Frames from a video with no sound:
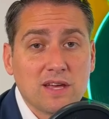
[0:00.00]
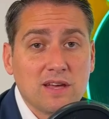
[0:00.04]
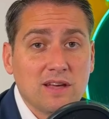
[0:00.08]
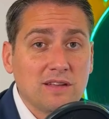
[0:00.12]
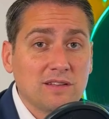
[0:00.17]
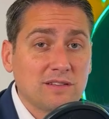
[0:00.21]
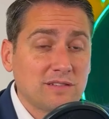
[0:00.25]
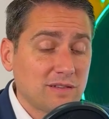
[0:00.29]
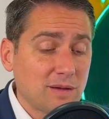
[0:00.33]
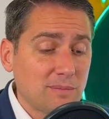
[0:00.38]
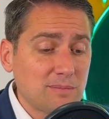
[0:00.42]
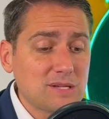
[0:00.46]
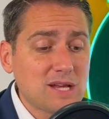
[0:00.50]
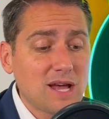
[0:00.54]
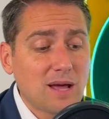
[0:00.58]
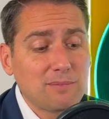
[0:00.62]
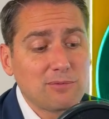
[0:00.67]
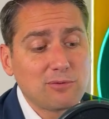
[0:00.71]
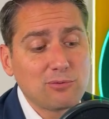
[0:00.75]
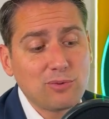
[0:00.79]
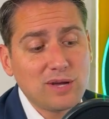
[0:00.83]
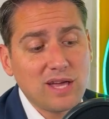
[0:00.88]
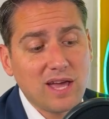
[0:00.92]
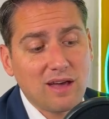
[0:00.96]

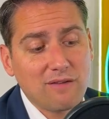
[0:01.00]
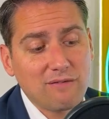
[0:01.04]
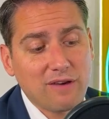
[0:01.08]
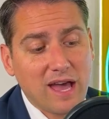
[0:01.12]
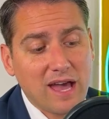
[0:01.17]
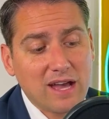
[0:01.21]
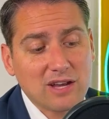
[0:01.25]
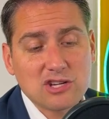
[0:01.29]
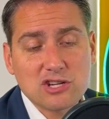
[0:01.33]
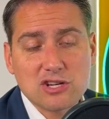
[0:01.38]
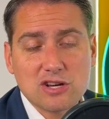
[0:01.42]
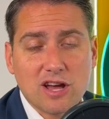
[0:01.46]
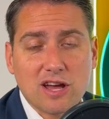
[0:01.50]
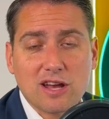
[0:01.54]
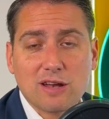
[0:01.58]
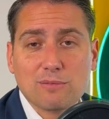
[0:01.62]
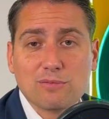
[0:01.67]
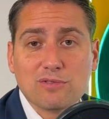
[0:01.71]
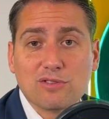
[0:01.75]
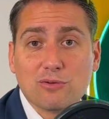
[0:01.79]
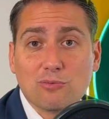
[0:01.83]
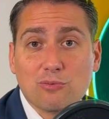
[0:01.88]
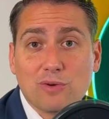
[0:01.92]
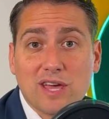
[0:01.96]
Sometimes we have action items
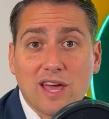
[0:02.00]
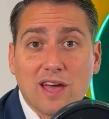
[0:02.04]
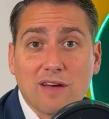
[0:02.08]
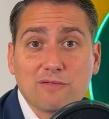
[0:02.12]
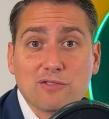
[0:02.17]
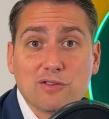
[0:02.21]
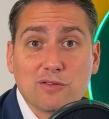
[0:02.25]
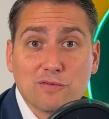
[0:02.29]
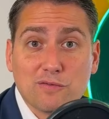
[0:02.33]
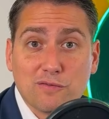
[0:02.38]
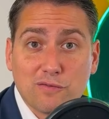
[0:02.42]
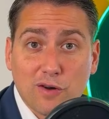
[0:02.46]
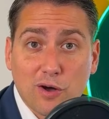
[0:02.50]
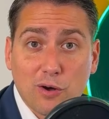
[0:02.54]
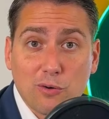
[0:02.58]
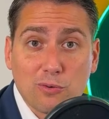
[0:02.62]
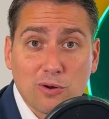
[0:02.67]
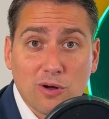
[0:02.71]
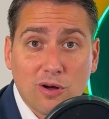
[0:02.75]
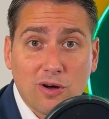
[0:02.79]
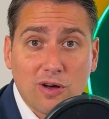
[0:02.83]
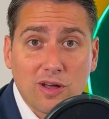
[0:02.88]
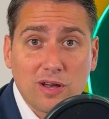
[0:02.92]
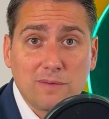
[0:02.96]
that we have to vote
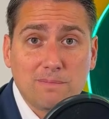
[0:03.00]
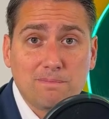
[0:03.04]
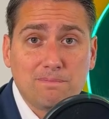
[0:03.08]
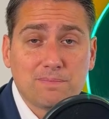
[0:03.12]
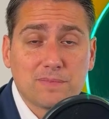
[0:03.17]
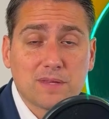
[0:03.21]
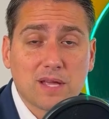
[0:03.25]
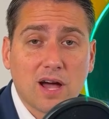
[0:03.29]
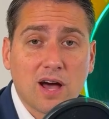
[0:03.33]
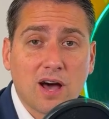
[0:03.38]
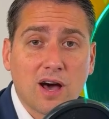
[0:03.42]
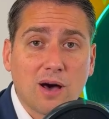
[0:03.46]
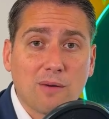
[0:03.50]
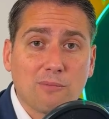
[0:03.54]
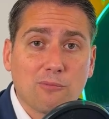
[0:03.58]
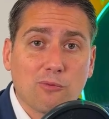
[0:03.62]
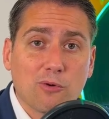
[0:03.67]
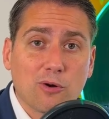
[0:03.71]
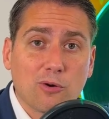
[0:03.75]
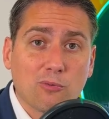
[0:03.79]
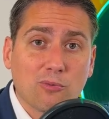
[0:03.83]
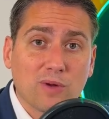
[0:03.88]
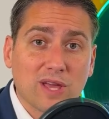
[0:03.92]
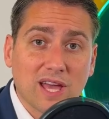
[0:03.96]
on,
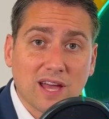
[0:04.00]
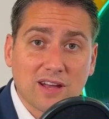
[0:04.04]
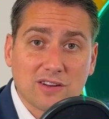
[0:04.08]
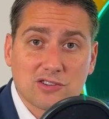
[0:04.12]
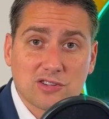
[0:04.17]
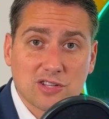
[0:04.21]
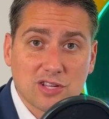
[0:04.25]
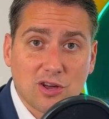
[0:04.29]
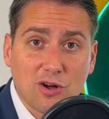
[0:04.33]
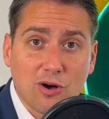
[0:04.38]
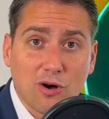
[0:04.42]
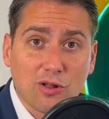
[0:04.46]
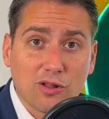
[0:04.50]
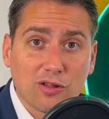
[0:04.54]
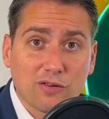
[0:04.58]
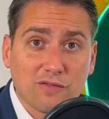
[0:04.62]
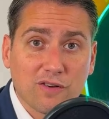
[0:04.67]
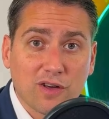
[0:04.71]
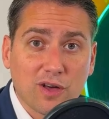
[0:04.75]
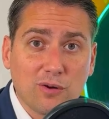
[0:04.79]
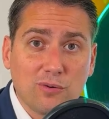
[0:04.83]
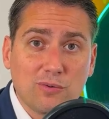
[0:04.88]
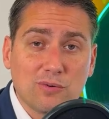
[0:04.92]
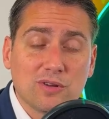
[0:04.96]
where we actually call a
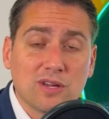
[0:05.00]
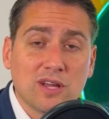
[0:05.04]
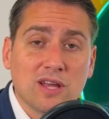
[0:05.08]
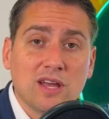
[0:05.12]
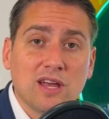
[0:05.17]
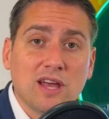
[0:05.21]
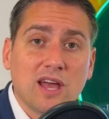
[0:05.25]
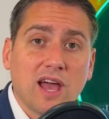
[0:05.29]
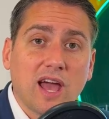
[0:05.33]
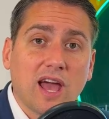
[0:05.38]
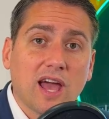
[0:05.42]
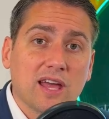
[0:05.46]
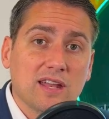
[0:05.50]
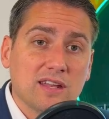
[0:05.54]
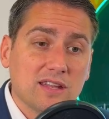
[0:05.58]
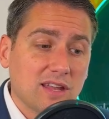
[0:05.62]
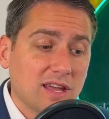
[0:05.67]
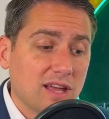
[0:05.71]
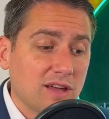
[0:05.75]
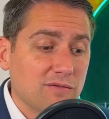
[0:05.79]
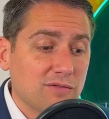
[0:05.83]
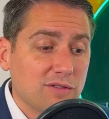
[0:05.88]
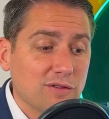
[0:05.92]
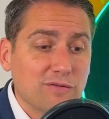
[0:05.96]
vote. And
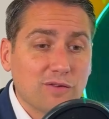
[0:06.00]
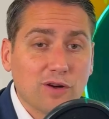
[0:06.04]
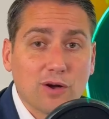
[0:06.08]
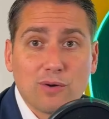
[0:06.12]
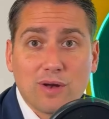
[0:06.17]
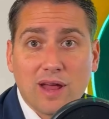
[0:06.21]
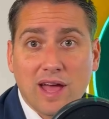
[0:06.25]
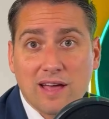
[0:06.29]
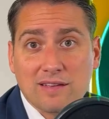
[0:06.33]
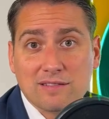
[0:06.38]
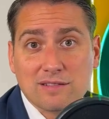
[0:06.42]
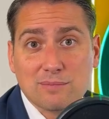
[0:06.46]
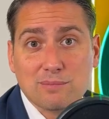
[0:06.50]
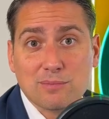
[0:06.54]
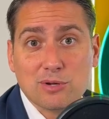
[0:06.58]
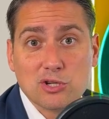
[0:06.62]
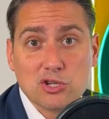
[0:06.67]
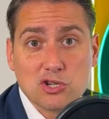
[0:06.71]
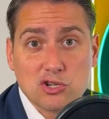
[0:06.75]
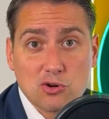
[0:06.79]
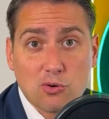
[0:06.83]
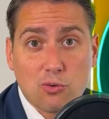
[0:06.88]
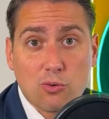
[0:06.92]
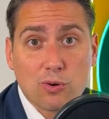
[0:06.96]
if the vote has a
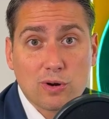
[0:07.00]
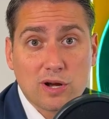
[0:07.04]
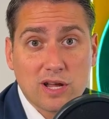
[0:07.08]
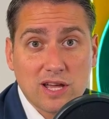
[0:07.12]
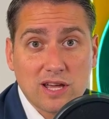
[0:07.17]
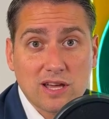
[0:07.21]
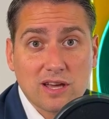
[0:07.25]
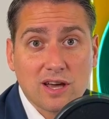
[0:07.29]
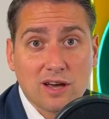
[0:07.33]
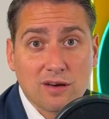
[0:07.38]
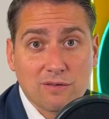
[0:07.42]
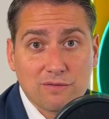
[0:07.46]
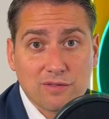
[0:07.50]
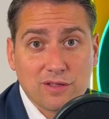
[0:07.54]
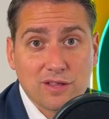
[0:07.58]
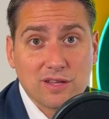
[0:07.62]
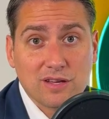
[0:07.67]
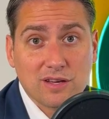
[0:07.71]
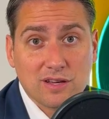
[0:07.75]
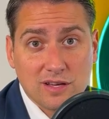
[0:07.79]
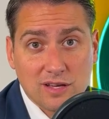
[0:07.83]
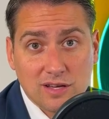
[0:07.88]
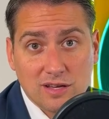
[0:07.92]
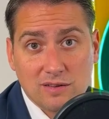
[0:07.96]
majority of
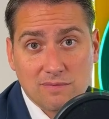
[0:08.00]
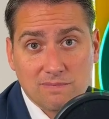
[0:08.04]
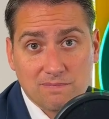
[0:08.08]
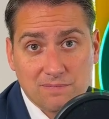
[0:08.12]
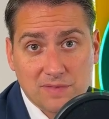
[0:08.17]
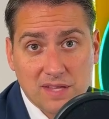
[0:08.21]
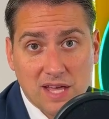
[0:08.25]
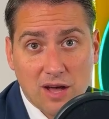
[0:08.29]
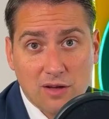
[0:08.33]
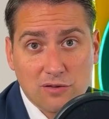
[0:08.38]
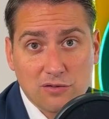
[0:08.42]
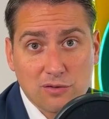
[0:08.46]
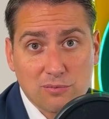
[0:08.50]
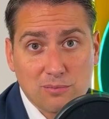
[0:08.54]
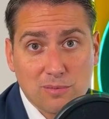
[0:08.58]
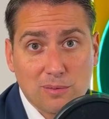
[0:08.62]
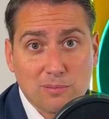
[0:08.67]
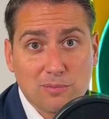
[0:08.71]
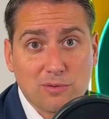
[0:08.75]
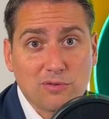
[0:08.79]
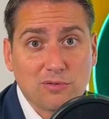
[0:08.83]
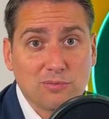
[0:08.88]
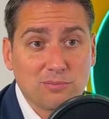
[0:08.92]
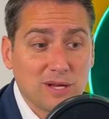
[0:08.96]
the council
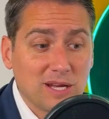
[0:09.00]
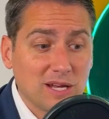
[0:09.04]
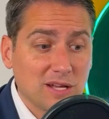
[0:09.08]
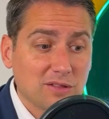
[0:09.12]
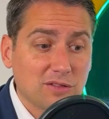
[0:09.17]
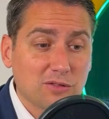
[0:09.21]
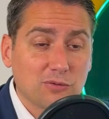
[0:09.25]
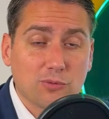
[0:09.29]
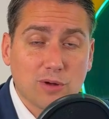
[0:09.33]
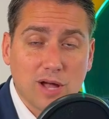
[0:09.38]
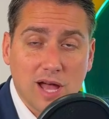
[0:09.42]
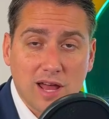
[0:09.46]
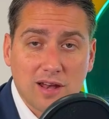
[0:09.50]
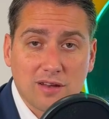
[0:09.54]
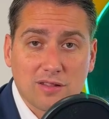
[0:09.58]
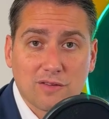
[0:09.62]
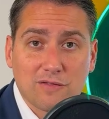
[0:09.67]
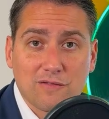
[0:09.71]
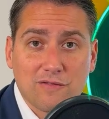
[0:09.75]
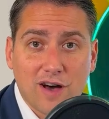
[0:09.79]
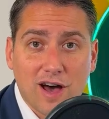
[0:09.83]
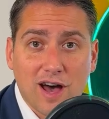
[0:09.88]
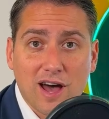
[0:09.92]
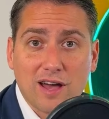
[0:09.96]
members, meaning 3 out of the
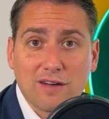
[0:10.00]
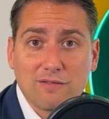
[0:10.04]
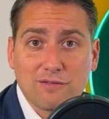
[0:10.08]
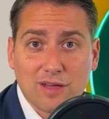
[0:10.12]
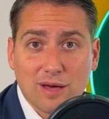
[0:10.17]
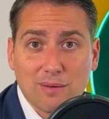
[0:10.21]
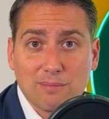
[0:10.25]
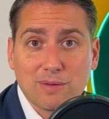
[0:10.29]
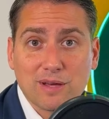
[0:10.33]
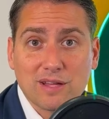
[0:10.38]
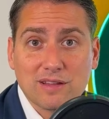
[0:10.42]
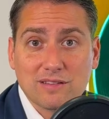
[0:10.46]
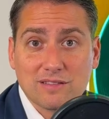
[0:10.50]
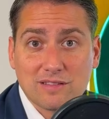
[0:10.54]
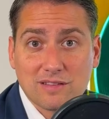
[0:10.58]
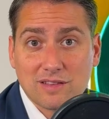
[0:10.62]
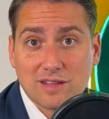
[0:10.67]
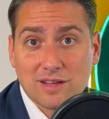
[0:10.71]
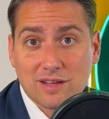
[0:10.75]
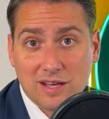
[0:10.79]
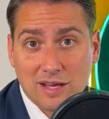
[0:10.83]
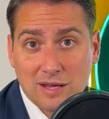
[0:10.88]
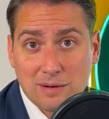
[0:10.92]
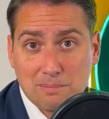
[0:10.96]
5, that means
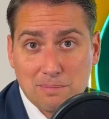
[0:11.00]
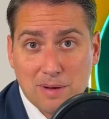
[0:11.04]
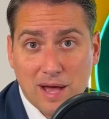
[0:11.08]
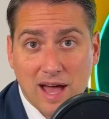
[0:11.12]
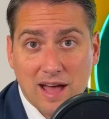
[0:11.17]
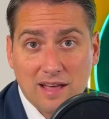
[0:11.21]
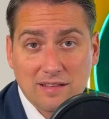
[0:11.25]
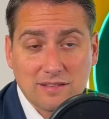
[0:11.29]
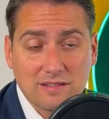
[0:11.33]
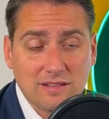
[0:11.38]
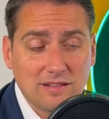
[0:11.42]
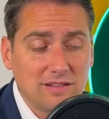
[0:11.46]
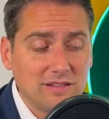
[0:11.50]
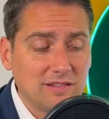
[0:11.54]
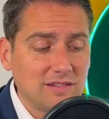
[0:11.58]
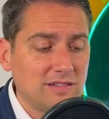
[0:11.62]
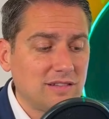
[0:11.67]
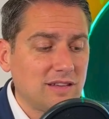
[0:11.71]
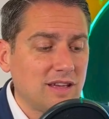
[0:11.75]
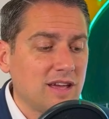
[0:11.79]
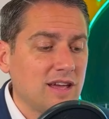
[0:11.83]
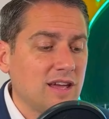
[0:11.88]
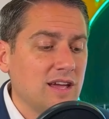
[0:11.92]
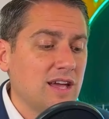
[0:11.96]
that it passes.
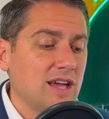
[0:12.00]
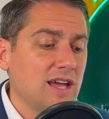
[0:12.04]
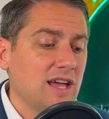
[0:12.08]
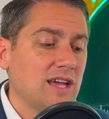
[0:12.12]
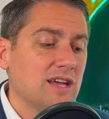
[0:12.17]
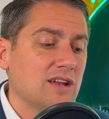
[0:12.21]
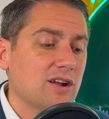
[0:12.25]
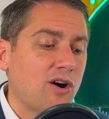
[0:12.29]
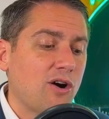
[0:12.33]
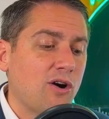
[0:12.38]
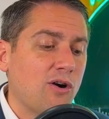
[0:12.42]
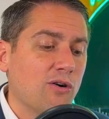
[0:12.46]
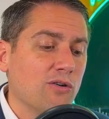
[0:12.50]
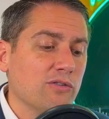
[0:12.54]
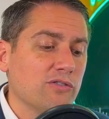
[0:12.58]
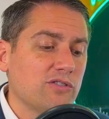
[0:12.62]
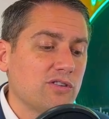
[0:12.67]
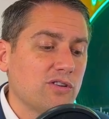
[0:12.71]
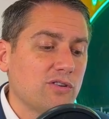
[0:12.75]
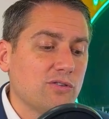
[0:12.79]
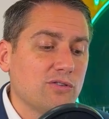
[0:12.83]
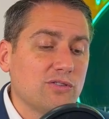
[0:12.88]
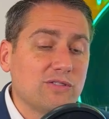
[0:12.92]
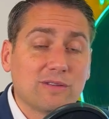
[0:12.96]
It
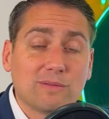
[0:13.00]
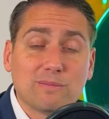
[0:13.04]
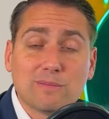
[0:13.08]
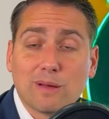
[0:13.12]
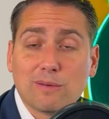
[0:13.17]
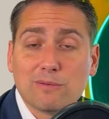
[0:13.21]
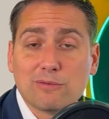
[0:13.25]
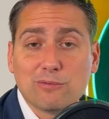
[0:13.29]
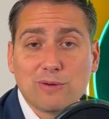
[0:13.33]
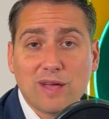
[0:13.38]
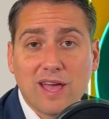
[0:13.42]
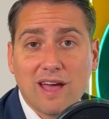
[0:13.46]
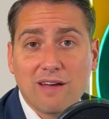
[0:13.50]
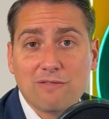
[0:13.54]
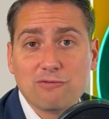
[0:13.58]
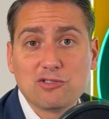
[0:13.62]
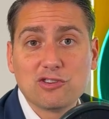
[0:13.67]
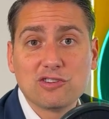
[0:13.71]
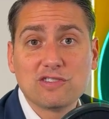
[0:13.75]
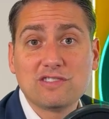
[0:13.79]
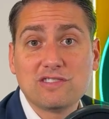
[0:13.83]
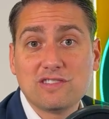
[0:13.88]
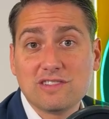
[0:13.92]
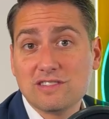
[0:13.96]
also, sometimes we have
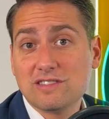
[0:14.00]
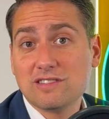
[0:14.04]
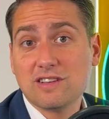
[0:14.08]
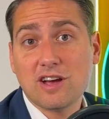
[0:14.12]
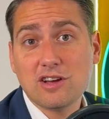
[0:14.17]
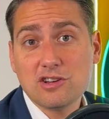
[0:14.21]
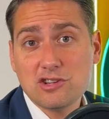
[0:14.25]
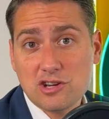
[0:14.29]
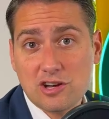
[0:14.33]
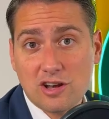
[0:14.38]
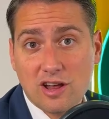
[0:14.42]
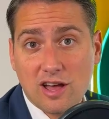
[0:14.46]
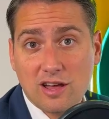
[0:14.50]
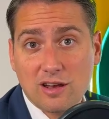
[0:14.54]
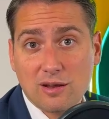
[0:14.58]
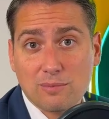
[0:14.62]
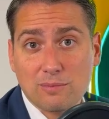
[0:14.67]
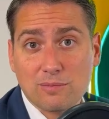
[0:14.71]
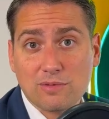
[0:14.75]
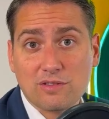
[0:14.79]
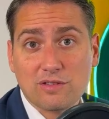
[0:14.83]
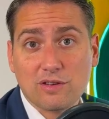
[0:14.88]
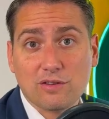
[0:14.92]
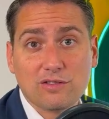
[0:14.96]
just discussion
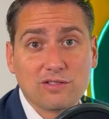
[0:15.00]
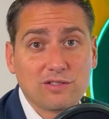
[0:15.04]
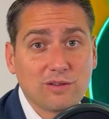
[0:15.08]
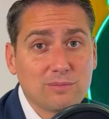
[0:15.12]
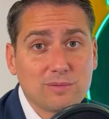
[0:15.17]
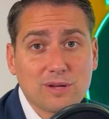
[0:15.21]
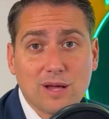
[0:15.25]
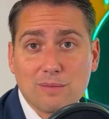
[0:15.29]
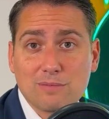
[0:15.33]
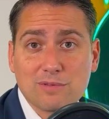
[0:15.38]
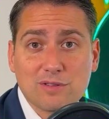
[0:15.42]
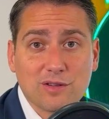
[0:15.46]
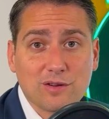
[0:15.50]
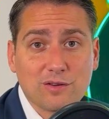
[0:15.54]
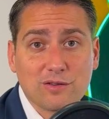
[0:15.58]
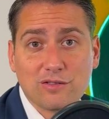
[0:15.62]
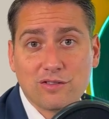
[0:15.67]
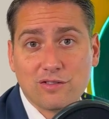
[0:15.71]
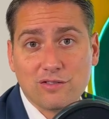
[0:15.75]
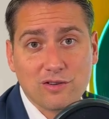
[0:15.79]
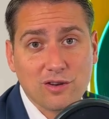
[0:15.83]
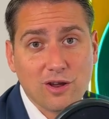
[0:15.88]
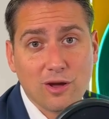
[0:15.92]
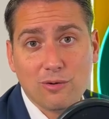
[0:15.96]
items. So sometimes there's
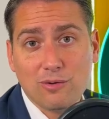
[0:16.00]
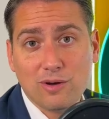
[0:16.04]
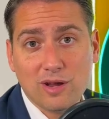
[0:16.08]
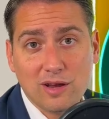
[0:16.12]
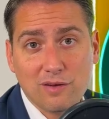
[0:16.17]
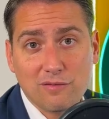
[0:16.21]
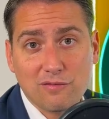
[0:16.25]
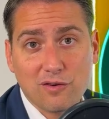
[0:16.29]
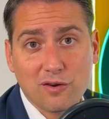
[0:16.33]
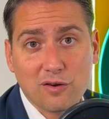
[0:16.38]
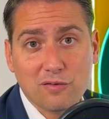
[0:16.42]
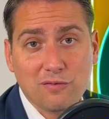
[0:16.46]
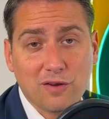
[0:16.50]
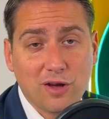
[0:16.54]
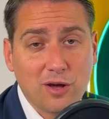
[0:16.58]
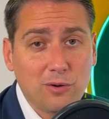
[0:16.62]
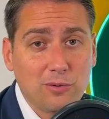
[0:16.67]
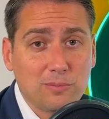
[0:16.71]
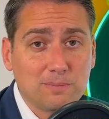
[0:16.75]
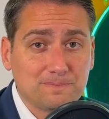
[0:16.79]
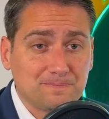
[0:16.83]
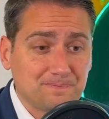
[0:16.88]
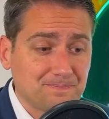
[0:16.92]
no need for a vote.